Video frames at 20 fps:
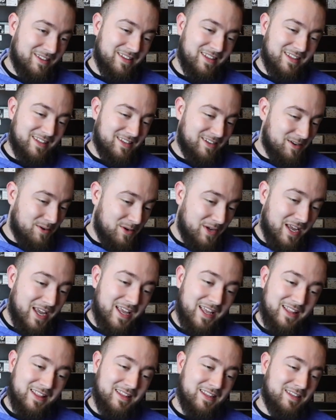Let's go
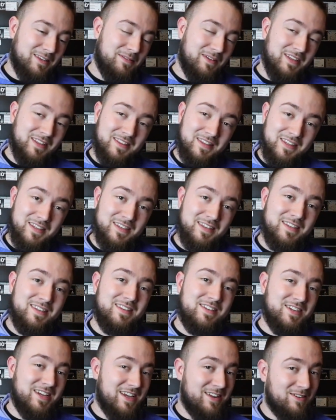ahead, let's get
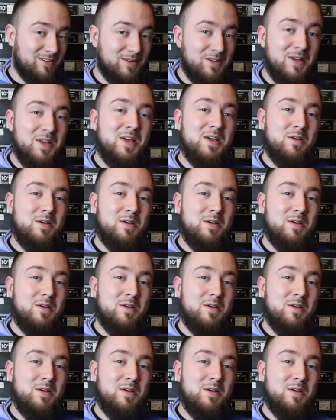this channel